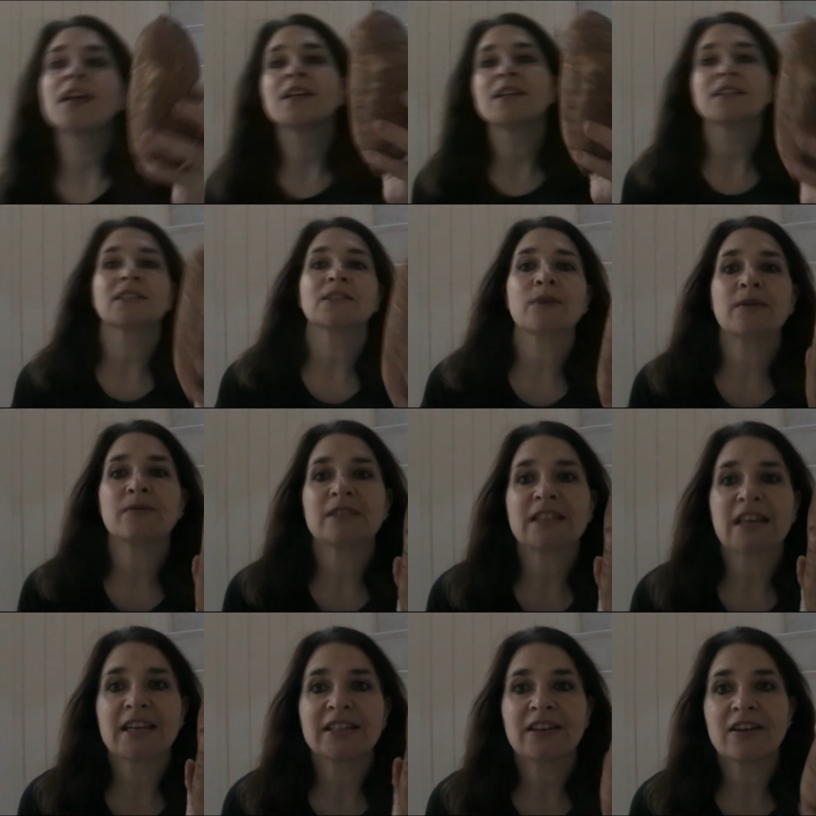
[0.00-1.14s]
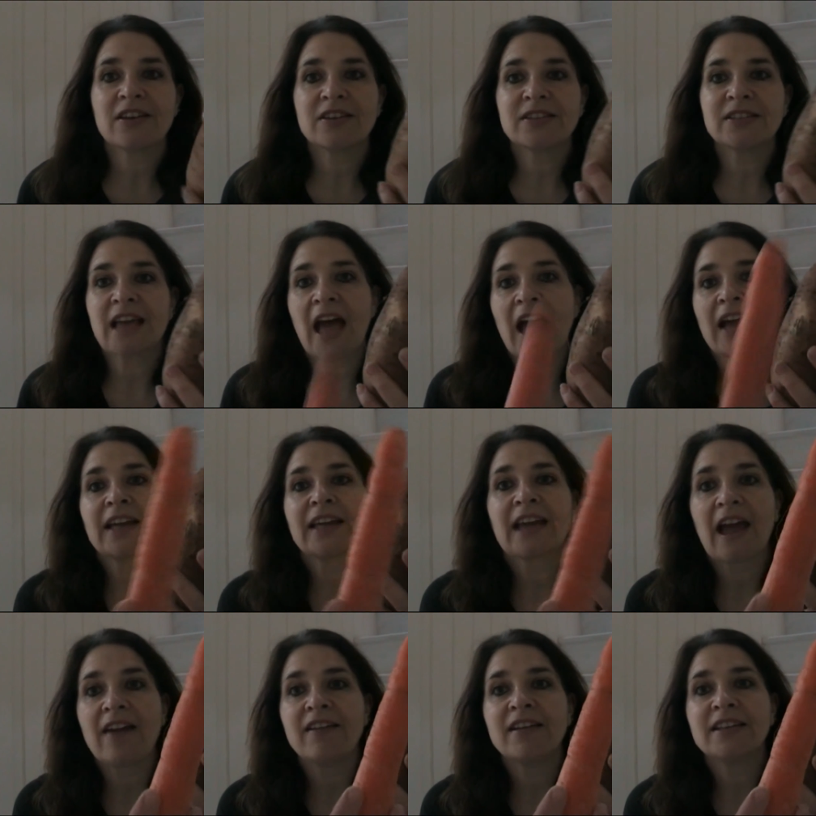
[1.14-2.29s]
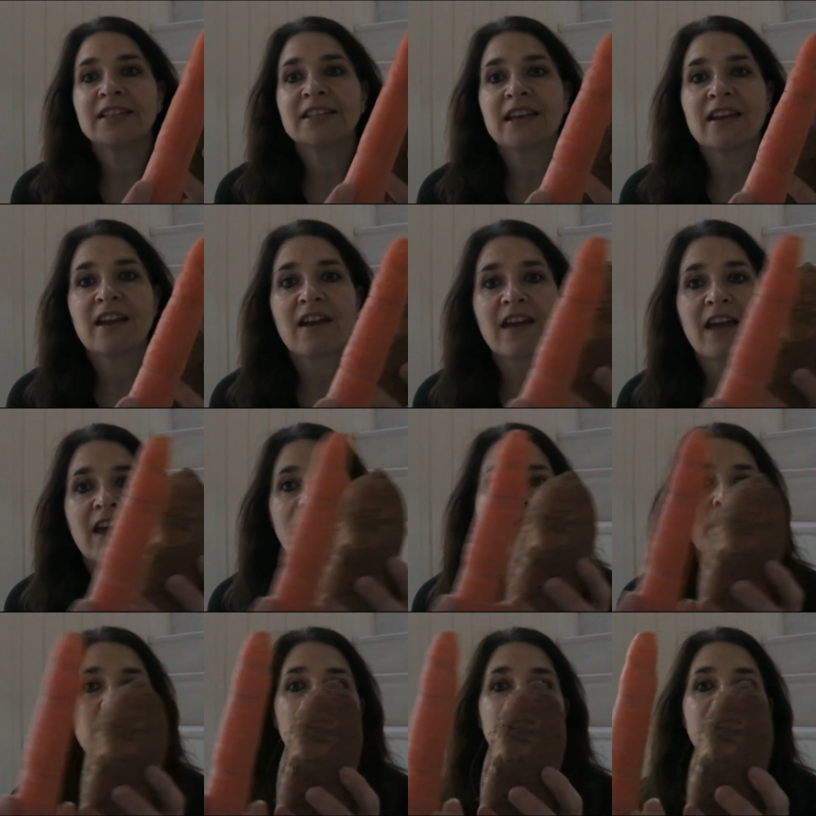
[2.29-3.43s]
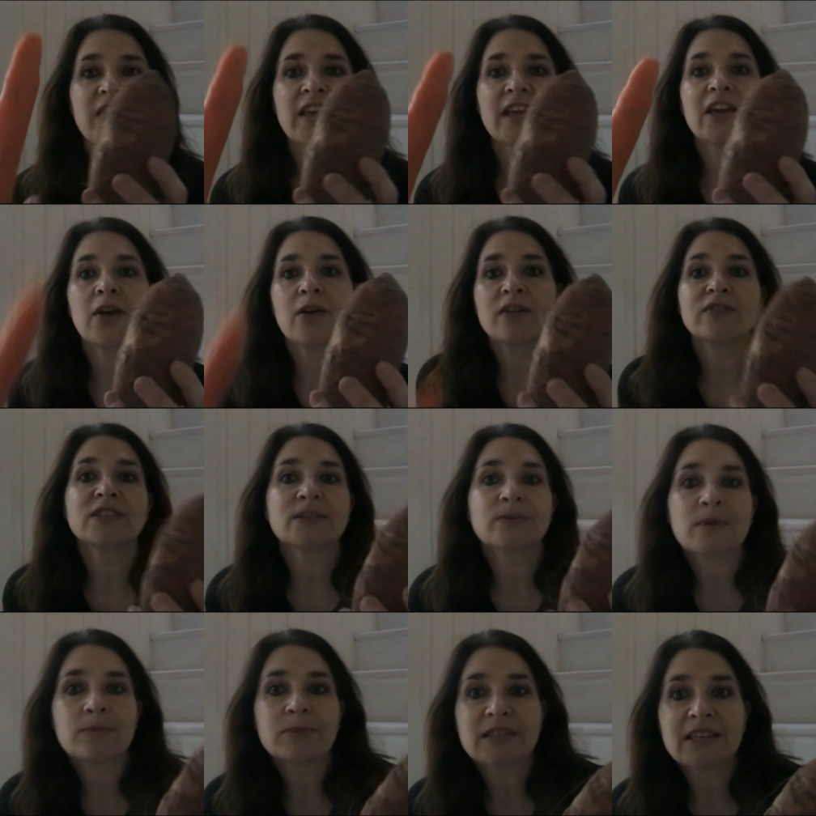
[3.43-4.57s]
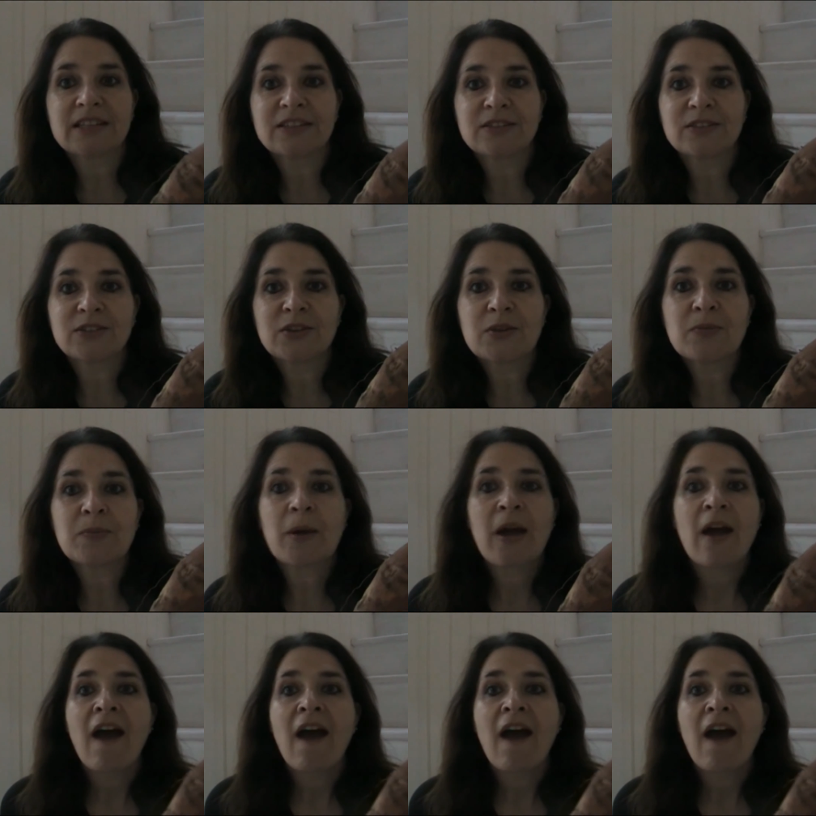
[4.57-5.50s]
sweet potatoes and carrots, and I have a bit of a thing going for sweet potato soup.